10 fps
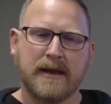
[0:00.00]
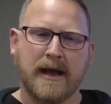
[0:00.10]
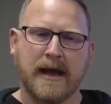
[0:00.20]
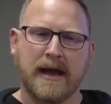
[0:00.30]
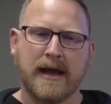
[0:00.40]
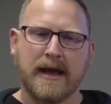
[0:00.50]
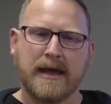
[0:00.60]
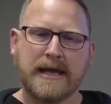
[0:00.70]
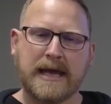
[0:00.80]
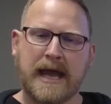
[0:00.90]

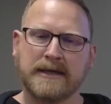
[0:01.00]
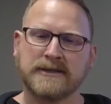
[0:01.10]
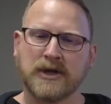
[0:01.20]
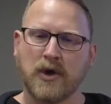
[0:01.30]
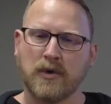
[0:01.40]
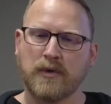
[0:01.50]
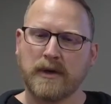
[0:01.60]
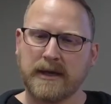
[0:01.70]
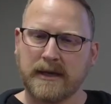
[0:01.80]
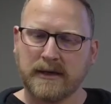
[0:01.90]
And so
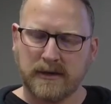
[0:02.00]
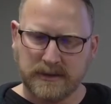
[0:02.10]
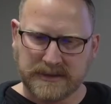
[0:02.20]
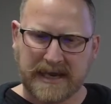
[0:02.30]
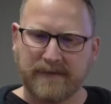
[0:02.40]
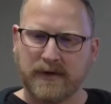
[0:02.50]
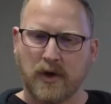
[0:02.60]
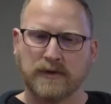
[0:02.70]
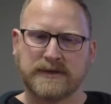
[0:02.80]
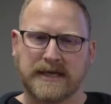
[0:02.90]
David
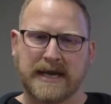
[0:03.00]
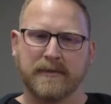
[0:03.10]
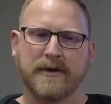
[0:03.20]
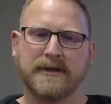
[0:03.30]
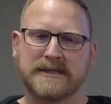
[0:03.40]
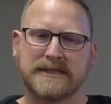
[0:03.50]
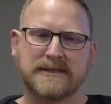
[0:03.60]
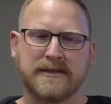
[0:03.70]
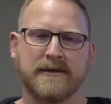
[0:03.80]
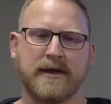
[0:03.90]
goes to Hebron. This
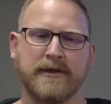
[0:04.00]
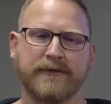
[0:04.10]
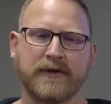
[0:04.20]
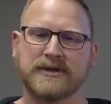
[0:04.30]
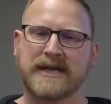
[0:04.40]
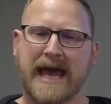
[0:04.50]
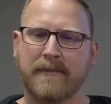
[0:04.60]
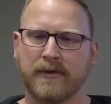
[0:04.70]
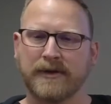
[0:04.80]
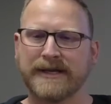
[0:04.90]
is the first
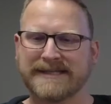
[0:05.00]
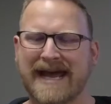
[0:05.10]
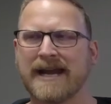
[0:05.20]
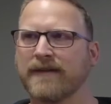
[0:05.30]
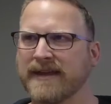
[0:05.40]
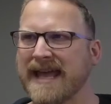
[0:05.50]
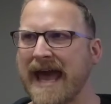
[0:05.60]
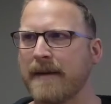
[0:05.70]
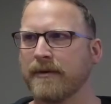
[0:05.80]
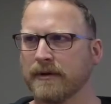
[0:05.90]
capital. That's kind of the
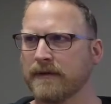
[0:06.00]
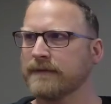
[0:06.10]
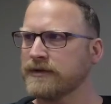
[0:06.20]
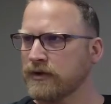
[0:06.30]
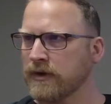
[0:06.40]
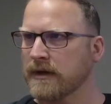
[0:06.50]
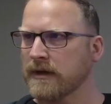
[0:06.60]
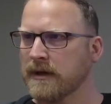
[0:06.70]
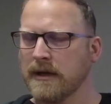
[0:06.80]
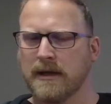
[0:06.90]
capital of
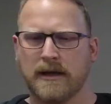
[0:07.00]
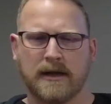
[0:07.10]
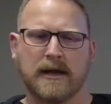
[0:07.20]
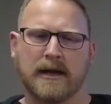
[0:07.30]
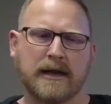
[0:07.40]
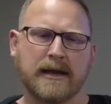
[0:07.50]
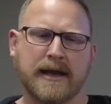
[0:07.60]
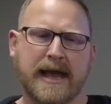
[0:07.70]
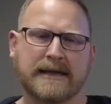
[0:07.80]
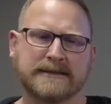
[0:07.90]
Judah
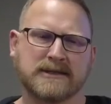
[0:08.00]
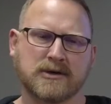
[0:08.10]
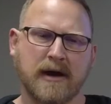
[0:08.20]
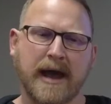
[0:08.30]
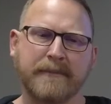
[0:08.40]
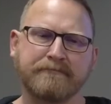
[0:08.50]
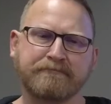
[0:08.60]
as a tribe.